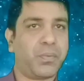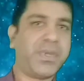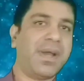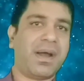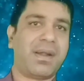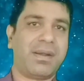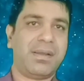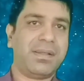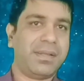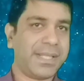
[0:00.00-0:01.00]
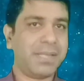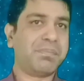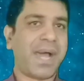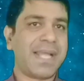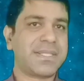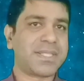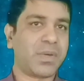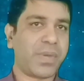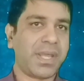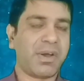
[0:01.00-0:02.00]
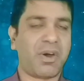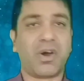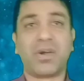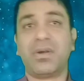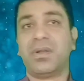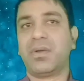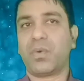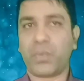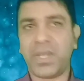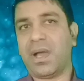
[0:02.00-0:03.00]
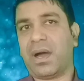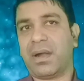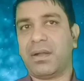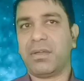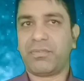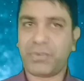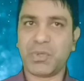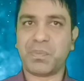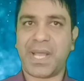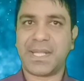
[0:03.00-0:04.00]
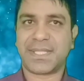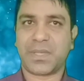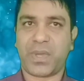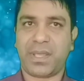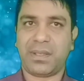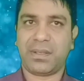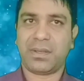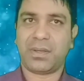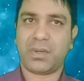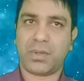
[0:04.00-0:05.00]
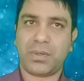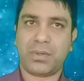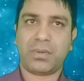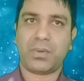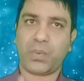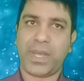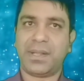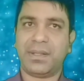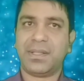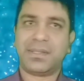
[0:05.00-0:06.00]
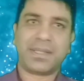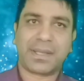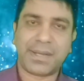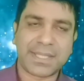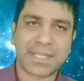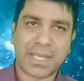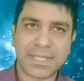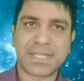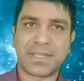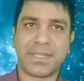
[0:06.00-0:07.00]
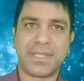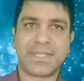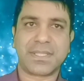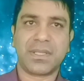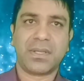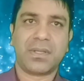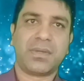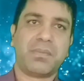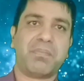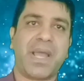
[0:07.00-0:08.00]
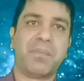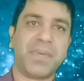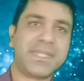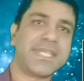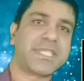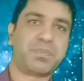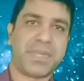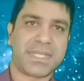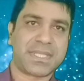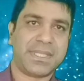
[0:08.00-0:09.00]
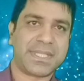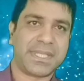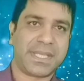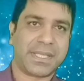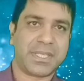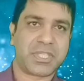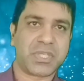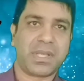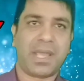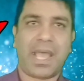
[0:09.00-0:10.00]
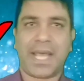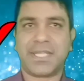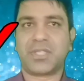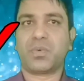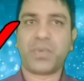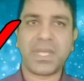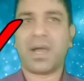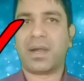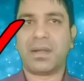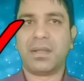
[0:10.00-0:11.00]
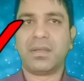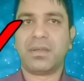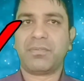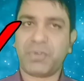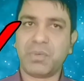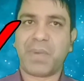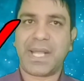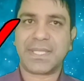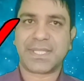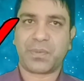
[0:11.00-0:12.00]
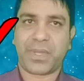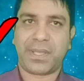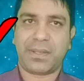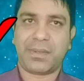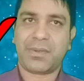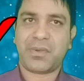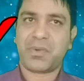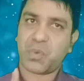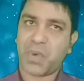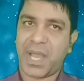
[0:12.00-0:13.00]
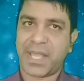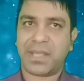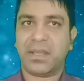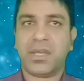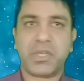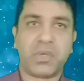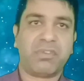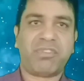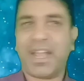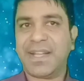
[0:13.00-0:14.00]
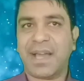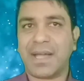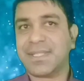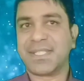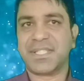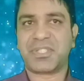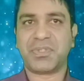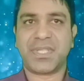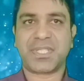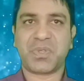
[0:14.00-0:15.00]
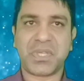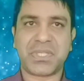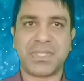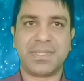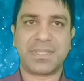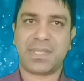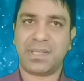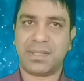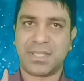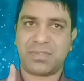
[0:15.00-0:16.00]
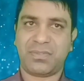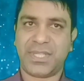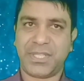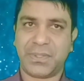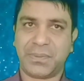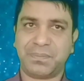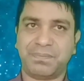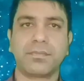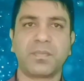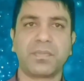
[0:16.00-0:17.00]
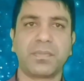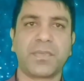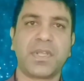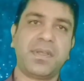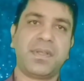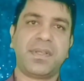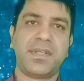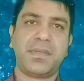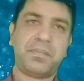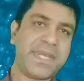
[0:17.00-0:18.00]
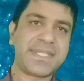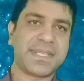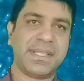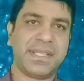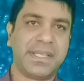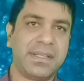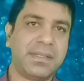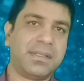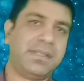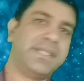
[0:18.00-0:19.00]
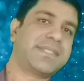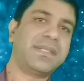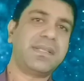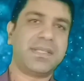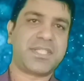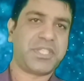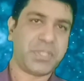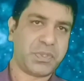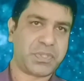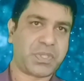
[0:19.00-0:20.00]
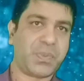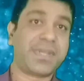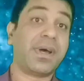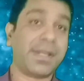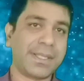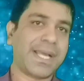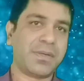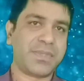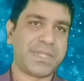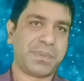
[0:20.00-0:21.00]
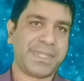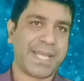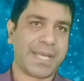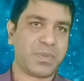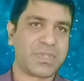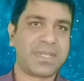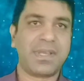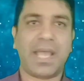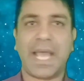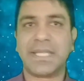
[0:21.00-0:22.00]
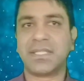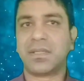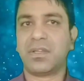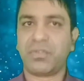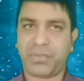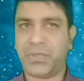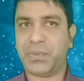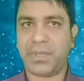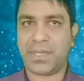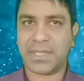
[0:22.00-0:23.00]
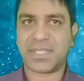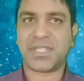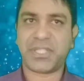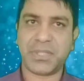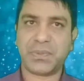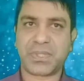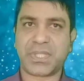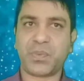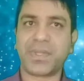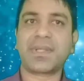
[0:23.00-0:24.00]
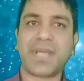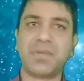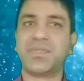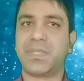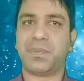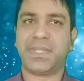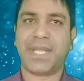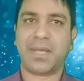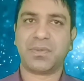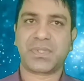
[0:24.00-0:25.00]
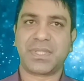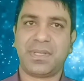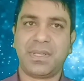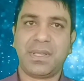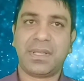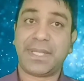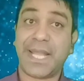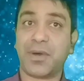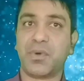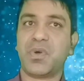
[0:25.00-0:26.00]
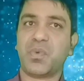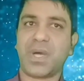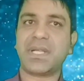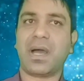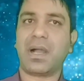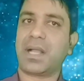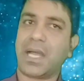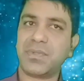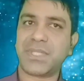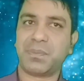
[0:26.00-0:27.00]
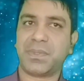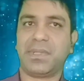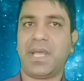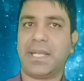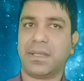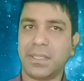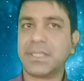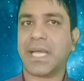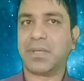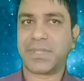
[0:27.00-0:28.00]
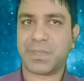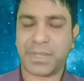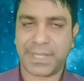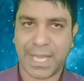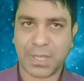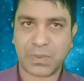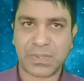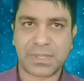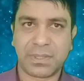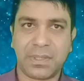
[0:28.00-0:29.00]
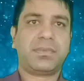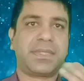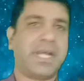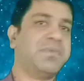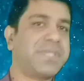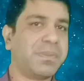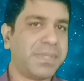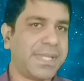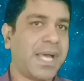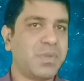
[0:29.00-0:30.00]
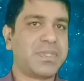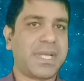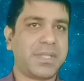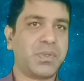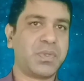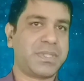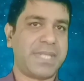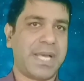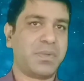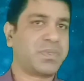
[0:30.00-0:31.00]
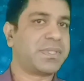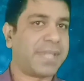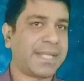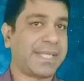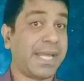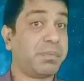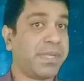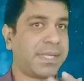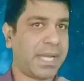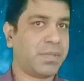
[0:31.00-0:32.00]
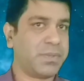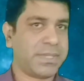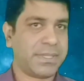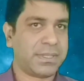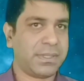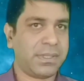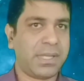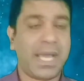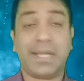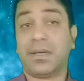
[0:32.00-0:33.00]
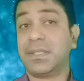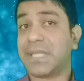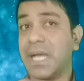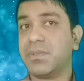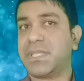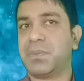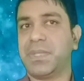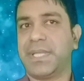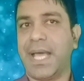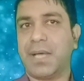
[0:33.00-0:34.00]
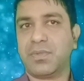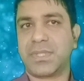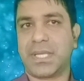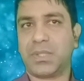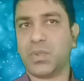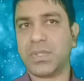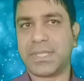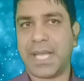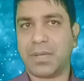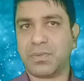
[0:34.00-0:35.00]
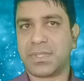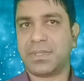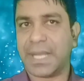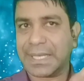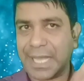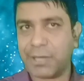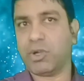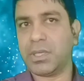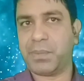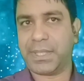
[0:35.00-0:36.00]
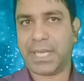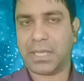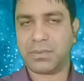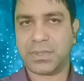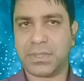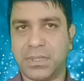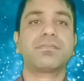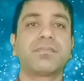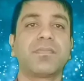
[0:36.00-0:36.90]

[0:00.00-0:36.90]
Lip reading: We are little miles away or we are few miles away. Well, the correct answer is my mother speaks little English and we are few miles away. Why? You'll find answers to these questions in this video. Basically, little is used with uncountable nouns and few is used with countable nouns. Now, what are countable and uncountable nouns? Countable nouns are those nouns that can be counted, and uncountable nouns are those nouns that cannot be counted.